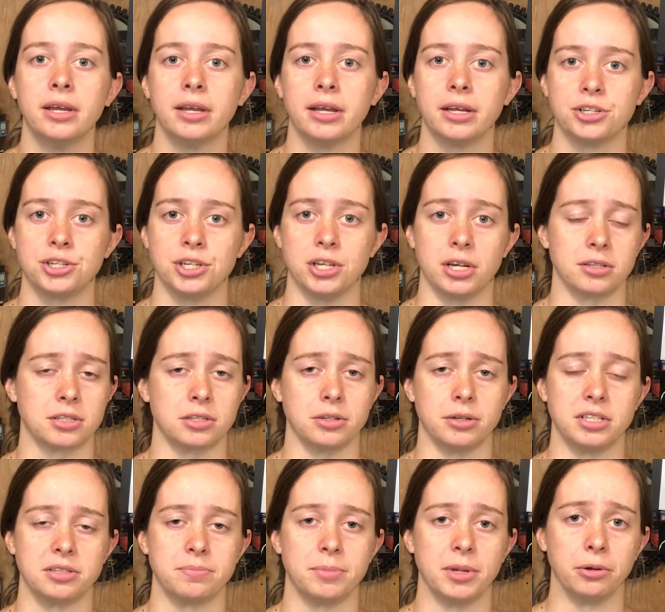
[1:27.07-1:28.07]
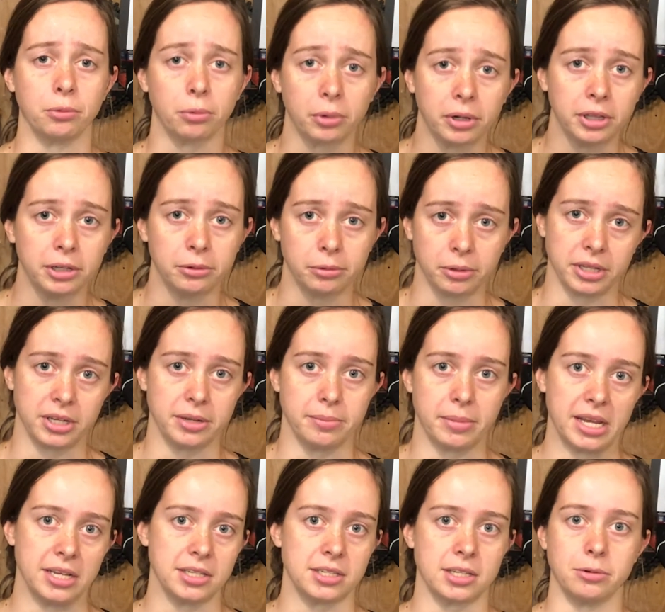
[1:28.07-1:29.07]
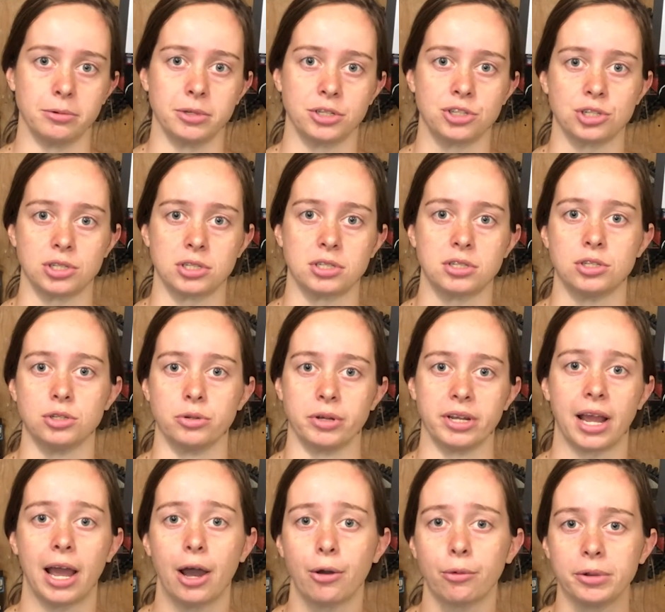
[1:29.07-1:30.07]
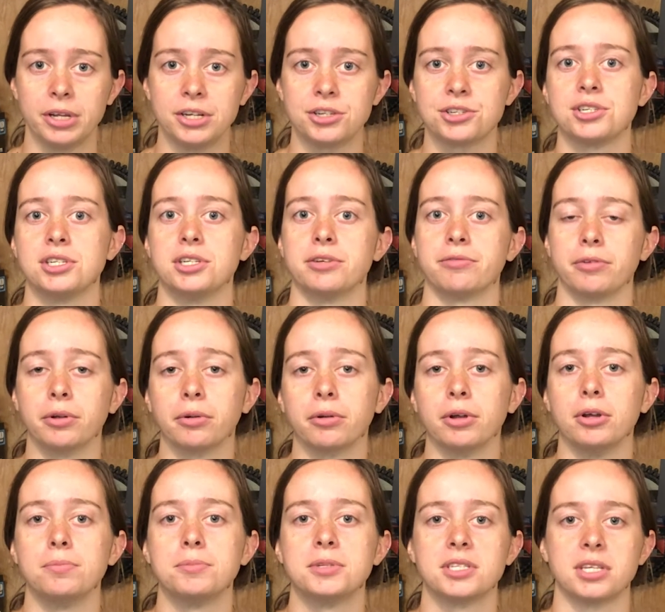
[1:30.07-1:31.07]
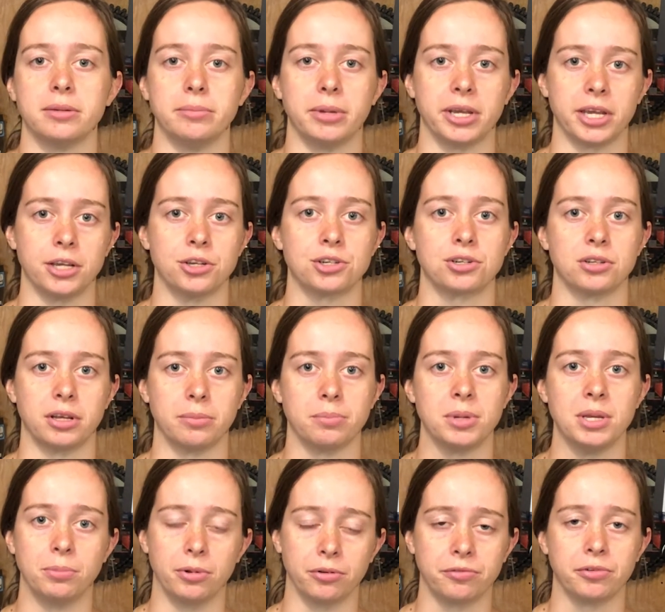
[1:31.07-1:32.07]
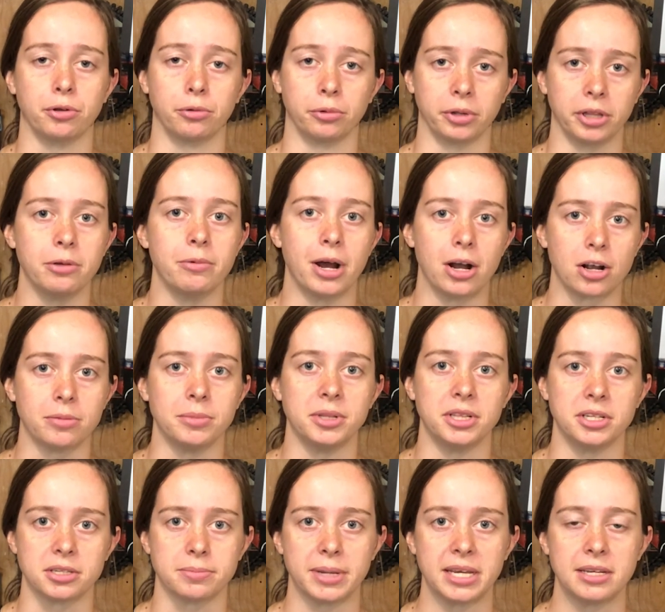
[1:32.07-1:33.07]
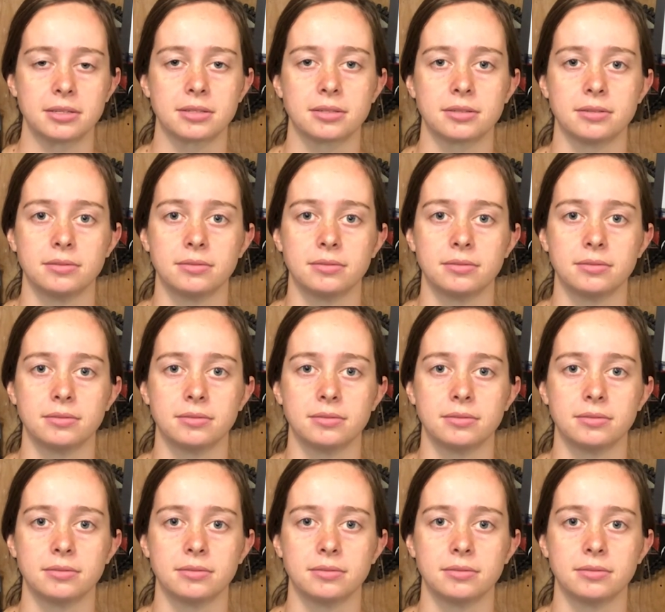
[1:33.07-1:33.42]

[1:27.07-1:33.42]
She also has been really, really amazing with just doing outreach to different groups and making sure that people feel really welcome in the space.